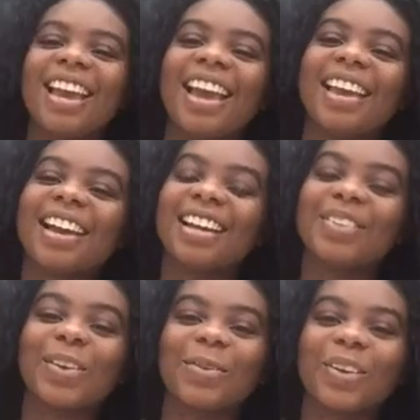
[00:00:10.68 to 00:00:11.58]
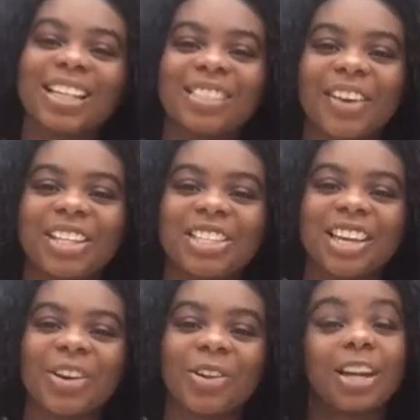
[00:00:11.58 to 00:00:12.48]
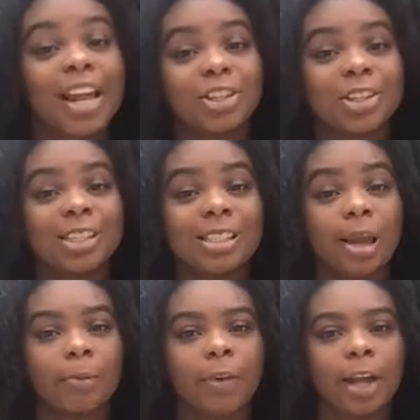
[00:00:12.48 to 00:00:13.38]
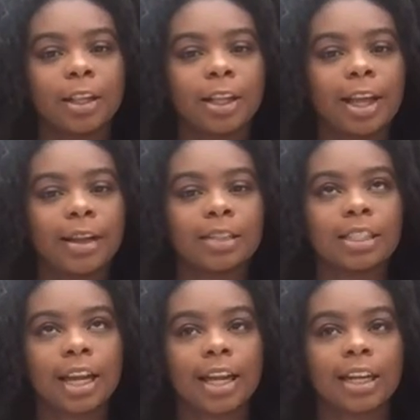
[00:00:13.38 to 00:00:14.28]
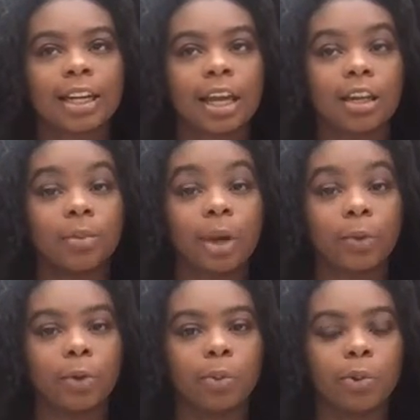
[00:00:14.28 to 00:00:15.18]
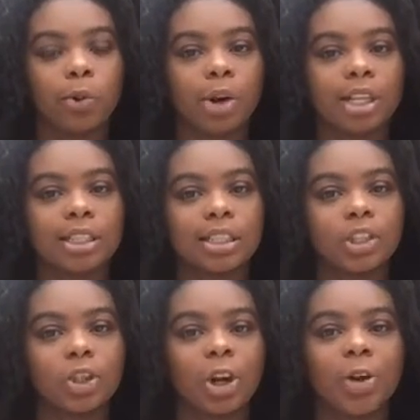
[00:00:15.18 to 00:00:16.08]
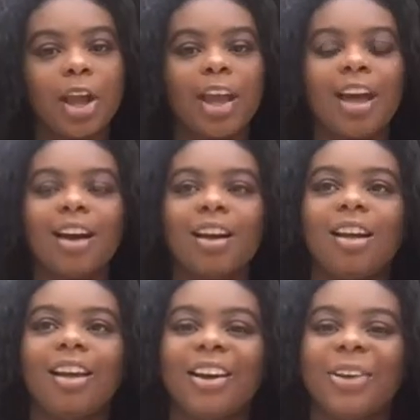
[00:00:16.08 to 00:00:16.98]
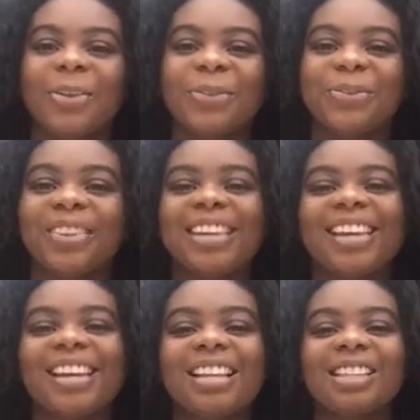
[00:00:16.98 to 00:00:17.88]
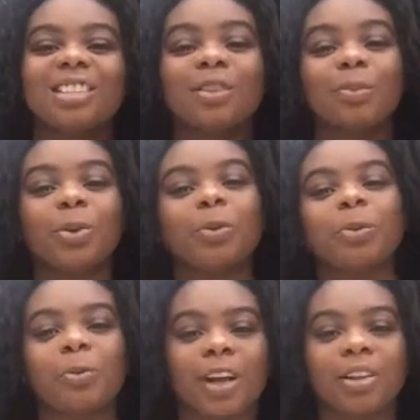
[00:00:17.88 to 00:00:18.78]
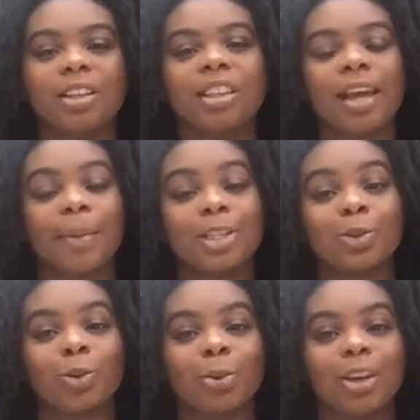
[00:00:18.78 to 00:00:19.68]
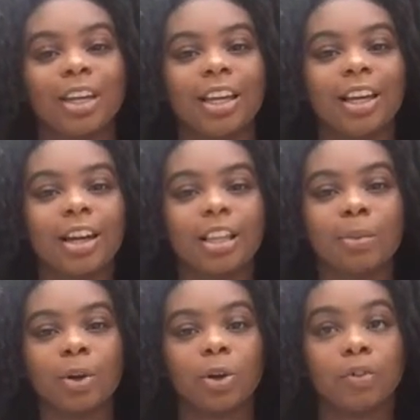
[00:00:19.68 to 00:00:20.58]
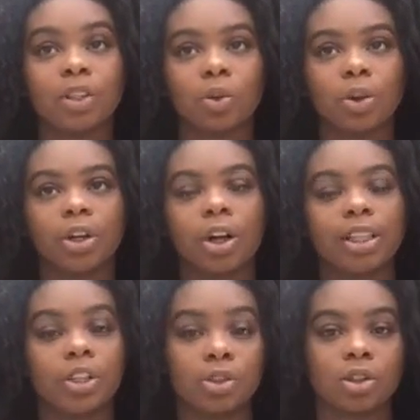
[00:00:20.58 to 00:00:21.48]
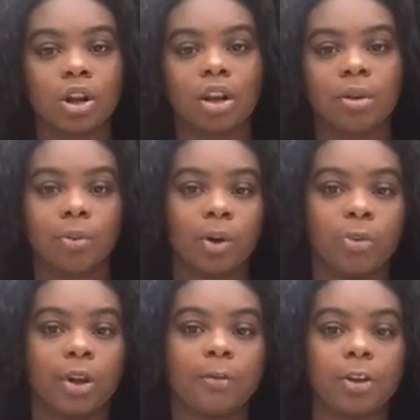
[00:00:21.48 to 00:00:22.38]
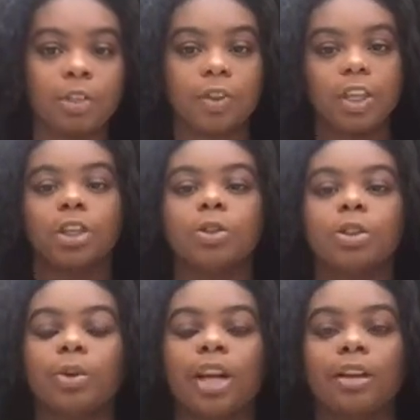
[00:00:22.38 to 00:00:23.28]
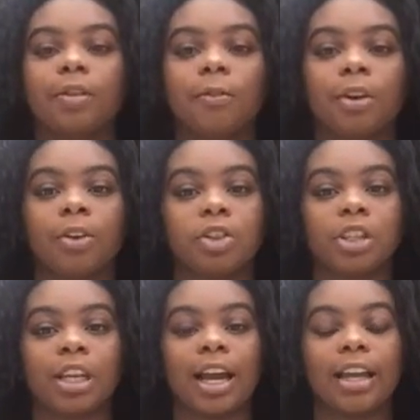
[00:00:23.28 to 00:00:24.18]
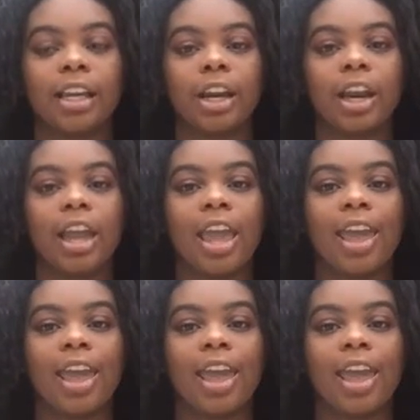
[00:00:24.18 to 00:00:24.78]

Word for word: Hey guys, welcome back to my channel, and as you can see, I'm finally outside and not in my room recording this intro. Um, this is a beautiful fountain that my school put here in the middle of this courtyard that you saw in one of my first videos when I originally got here.